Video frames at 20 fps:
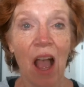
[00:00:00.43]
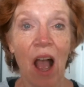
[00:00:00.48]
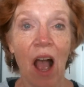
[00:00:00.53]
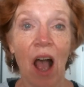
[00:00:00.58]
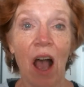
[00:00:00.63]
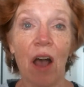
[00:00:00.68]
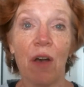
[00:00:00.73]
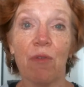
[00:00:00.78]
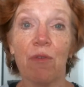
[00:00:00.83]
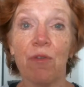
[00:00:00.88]

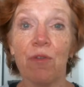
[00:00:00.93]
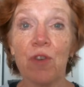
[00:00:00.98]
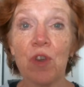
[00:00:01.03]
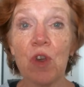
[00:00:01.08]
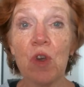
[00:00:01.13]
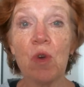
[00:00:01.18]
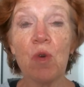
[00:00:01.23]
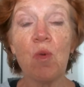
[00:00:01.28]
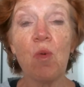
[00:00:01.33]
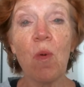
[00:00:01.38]
A
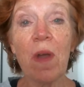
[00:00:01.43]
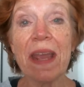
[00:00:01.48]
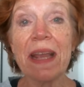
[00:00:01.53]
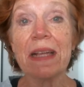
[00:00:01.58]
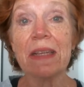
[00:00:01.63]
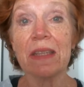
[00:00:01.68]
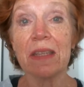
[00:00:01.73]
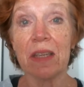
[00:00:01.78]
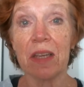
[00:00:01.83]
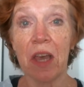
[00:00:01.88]
few
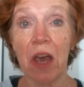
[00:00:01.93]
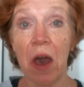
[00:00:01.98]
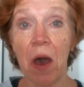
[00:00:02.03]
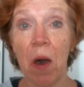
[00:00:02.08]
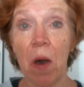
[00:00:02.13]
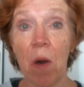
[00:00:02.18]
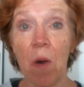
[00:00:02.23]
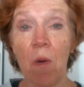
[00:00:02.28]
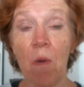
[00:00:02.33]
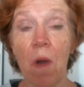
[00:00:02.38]
weeks
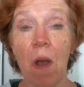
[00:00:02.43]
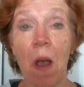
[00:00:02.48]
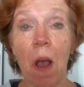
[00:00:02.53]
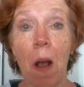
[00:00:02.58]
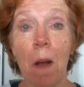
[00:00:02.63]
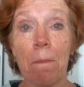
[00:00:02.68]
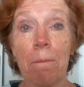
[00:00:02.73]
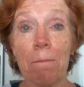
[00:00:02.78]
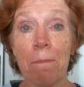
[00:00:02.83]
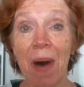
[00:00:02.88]
ago,
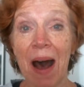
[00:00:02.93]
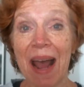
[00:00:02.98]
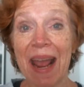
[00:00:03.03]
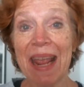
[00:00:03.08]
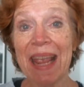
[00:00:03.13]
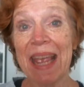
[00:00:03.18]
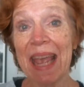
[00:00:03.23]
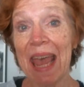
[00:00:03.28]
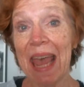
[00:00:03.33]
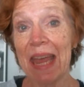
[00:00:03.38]

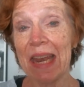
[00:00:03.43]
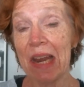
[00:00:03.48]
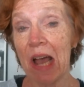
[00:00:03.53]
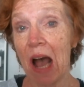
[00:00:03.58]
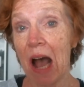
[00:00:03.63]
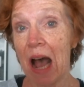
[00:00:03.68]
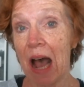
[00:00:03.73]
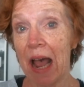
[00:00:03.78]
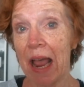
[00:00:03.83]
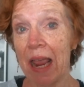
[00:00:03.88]
Mike and
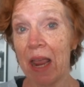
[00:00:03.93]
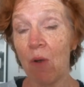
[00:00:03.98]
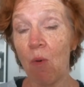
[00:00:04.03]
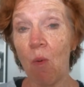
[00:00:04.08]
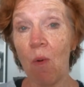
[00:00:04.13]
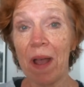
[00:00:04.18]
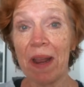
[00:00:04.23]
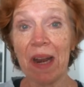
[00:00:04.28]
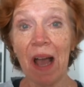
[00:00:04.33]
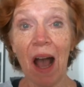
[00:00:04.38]
I
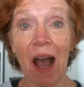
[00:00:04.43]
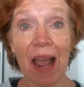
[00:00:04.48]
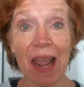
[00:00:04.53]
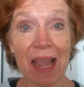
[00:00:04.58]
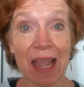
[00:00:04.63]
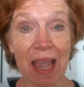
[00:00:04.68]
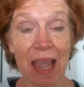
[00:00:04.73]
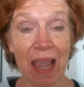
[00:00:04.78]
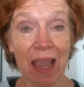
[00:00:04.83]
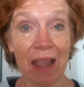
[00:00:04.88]
went
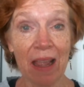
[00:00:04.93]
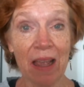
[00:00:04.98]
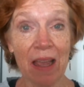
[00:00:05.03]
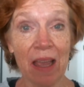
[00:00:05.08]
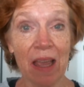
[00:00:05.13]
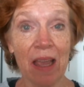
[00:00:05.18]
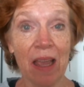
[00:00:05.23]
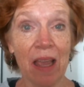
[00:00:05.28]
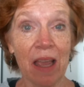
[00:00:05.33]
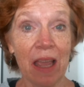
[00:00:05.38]
hiking
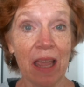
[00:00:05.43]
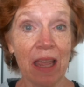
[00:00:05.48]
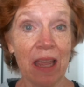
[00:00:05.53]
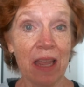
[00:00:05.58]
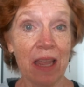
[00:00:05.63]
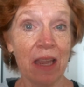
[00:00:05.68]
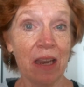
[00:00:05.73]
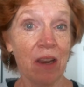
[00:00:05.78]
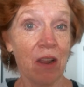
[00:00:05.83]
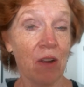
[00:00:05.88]

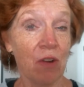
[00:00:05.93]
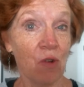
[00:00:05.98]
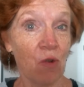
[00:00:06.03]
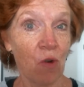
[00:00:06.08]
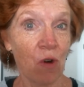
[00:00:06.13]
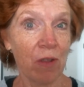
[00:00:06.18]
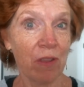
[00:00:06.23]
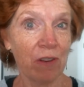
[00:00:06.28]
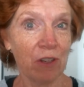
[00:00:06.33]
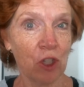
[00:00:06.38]
in
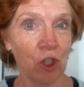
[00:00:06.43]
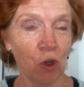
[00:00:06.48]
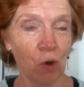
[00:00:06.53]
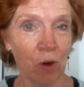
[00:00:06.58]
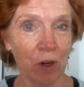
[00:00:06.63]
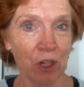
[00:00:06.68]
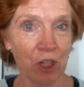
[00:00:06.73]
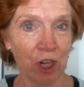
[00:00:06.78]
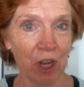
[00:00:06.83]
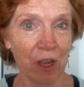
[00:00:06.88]
North
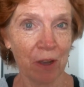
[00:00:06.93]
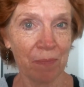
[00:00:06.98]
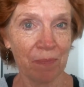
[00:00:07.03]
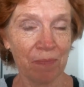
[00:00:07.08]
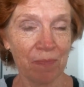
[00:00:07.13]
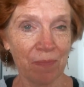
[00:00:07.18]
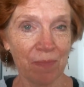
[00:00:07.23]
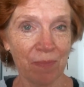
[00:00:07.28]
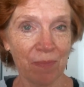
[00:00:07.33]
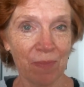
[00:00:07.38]
Georgia.
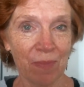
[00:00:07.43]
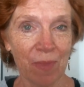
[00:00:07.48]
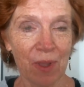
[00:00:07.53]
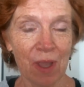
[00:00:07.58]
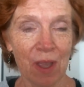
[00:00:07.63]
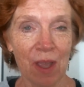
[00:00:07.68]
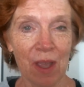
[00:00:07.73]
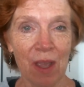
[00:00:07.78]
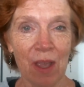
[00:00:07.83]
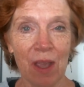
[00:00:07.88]

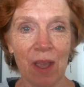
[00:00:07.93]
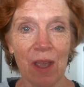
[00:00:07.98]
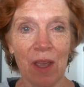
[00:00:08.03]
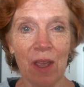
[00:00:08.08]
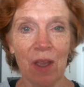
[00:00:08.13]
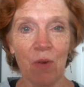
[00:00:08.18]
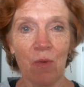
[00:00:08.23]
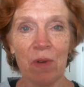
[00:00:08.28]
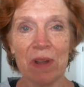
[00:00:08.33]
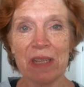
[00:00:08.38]

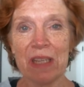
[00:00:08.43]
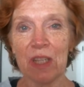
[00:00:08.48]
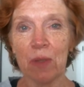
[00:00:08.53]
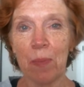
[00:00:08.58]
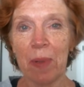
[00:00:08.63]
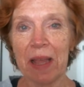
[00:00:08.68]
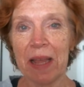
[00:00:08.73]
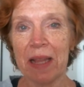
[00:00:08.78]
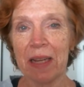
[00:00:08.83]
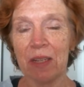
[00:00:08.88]
We
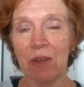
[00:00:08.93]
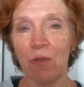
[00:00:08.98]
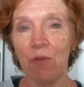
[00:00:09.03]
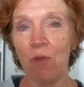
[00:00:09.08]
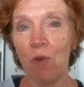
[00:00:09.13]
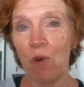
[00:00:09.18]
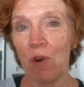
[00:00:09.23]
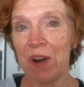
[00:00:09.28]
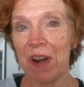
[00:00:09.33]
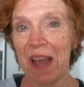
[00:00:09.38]
spent
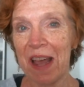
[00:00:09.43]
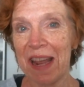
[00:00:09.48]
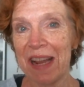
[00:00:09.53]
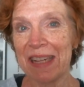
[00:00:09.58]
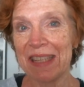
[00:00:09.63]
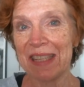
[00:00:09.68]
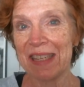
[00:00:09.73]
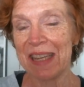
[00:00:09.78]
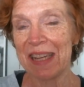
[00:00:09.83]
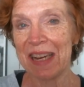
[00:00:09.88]
4
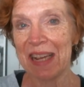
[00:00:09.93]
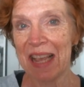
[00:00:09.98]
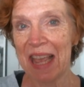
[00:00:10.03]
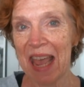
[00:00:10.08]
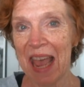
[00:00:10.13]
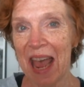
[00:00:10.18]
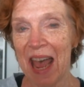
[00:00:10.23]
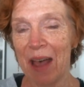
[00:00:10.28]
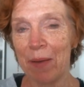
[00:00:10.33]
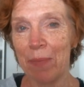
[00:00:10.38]
nights in a
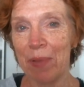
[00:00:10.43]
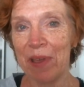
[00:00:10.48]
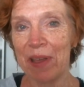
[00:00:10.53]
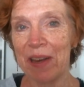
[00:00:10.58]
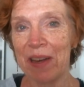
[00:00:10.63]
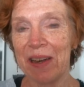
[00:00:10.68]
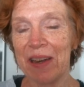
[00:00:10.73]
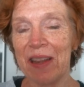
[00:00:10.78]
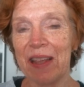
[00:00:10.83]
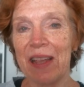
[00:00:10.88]

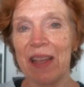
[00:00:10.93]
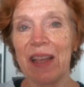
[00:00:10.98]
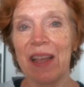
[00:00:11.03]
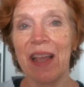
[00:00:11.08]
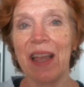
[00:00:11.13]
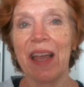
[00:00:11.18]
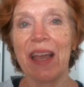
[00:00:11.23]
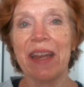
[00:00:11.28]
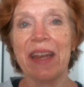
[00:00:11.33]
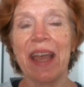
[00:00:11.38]
cabin
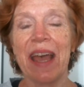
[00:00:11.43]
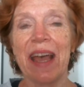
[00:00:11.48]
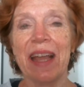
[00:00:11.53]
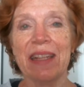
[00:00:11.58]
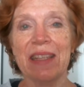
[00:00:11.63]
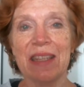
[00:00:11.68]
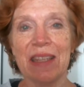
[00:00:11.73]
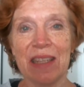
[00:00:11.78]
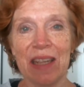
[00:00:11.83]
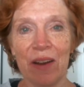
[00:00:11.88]
and had
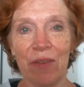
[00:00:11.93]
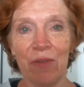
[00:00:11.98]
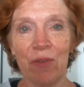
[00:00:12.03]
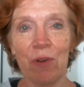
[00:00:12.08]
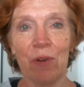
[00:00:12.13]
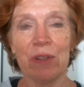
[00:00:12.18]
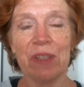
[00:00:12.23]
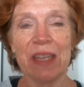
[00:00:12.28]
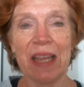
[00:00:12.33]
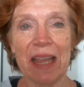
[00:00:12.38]

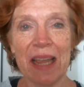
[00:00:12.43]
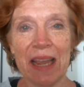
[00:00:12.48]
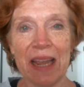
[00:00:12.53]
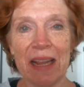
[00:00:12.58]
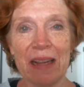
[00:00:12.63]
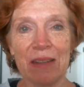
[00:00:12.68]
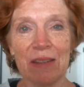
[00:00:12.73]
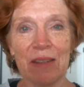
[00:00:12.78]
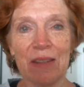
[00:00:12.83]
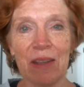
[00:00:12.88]
several
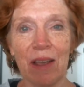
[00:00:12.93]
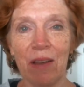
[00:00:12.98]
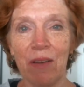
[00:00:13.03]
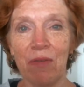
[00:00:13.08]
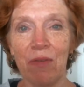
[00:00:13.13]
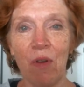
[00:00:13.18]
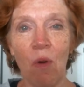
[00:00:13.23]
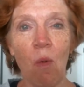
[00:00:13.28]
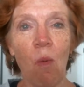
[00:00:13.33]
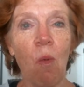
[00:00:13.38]
days
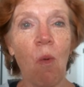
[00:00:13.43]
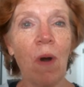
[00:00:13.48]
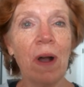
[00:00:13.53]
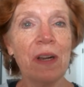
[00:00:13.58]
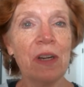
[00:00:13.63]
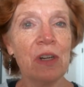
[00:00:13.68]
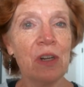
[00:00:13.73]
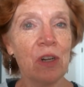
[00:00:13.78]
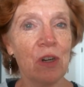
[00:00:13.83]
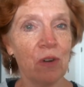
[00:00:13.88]
of
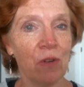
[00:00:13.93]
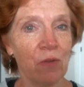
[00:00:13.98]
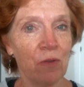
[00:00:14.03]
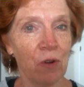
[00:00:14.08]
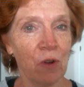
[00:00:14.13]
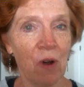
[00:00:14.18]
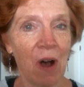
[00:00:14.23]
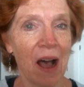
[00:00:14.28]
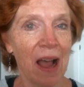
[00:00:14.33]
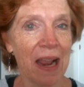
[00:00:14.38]

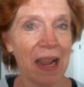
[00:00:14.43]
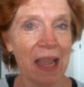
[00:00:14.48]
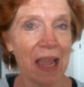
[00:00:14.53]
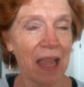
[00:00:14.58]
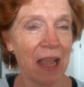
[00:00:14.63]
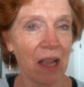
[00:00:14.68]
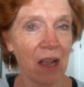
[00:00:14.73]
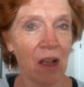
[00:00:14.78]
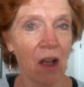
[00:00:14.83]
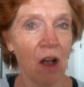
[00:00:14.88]
wonderful
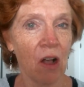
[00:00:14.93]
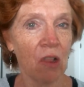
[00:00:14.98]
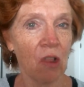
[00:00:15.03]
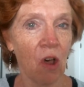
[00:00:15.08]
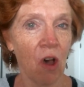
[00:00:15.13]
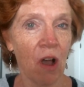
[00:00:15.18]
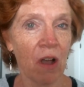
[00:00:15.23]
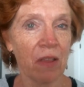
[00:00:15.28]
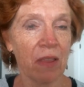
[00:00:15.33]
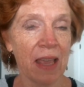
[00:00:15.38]
hiking
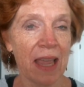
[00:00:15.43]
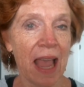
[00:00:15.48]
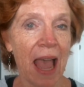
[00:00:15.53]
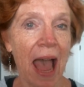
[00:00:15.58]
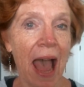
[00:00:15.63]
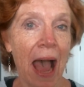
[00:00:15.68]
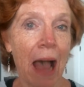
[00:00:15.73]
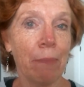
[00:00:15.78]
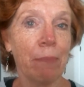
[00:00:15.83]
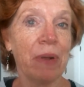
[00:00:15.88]
along the
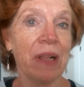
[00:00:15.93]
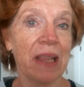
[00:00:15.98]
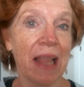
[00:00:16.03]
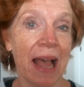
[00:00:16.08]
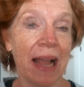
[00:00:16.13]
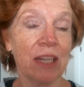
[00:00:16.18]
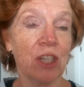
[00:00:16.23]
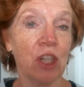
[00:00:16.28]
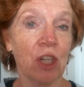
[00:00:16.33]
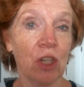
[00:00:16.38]

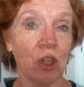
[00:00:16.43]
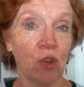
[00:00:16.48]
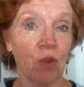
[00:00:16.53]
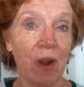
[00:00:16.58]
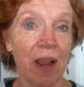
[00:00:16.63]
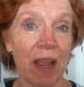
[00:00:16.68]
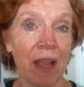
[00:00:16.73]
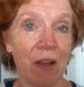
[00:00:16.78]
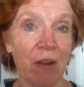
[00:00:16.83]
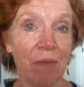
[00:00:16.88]
Appalachian
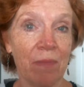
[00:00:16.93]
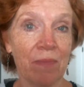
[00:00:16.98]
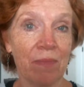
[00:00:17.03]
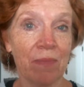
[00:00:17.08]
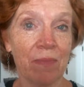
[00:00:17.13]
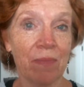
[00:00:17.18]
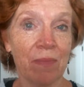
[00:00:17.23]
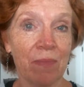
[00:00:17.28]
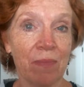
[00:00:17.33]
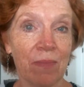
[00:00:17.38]
Trail.
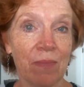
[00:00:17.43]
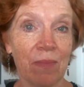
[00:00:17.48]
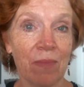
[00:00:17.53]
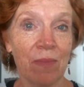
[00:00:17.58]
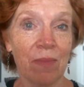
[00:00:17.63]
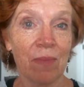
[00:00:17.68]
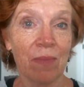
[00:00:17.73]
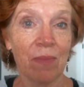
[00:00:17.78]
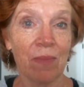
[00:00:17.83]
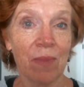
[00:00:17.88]

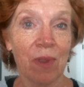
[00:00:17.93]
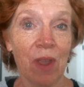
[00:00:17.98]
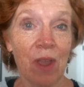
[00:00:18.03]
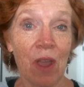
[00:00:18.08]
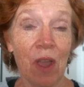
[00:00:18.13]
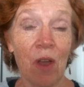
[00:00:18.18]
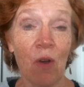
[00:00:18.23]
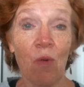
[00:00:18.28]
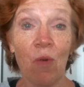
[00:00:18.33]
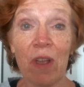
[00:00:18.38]

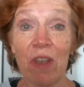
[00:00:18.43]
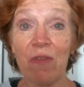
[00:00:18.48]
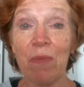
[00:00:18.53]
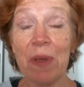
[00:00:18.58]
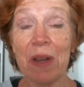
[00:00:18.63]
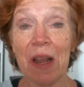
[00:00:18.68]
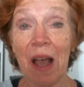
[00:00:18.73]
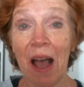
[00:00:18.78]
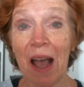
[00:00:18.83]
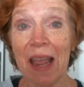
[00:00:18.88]
We've been
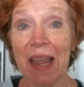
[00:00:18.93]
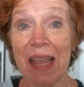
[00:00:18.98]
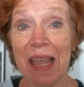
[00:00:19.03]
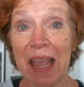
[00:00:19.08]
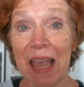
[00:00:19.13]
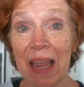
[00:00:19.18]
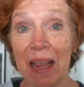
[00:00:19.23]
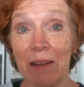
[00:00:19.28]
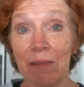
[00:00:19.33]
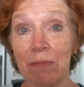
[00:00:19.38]

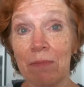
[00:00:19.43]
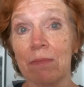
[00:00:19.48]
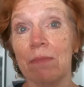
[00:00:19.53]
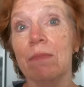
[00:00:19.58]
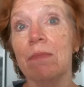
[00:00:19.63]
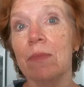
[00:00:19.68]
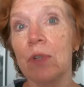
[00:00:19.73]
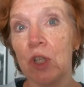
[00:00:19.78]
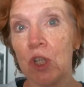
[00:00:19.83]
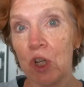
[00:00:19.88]
hiking,
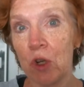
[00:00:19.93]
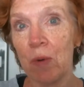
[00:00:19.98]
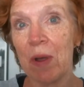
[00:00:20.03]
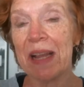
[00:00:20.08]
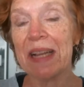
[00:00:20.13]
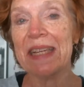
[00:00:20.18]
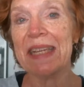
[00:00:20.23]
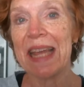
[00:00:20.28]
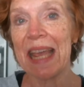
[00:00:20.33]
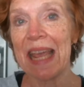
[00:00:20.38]
doing
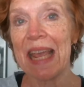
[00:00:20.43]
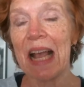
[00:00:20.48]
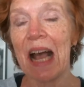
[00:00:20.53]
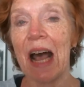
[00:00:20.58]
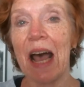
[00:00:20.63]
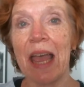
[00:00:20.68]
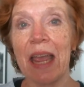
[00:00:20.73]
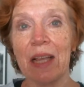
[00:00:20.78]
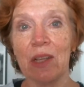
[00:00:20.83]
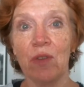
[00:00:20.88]
day
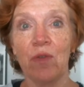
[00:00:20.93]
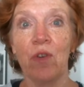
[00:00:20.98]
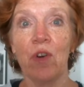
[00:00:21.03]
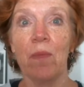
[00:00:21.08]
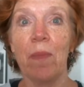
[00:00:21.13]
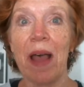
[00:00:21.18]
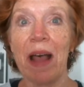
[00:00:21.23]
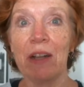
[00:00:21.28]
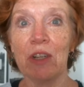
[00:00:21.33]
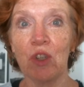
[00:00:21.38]
hikes for
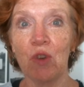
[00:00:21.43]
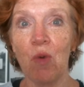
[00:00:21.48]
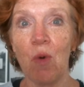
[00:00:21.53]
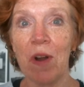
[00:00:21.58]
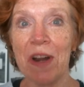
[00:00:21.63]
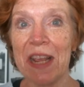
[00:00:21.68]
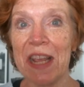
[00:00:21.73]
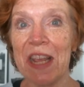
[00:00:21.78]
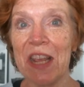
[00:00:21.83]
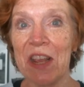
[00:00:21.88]
about
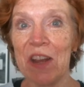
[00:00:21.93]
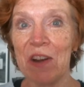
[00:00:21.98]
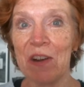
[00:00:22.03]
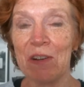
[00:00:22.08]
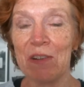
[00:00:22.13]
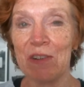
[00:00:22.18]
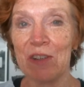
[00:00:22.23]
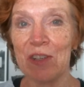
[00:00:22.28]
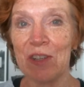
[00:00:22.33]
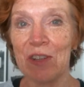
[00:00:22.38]
20
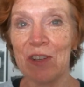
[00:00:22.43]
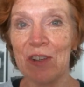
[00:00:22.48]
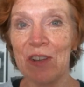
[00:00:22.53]
years,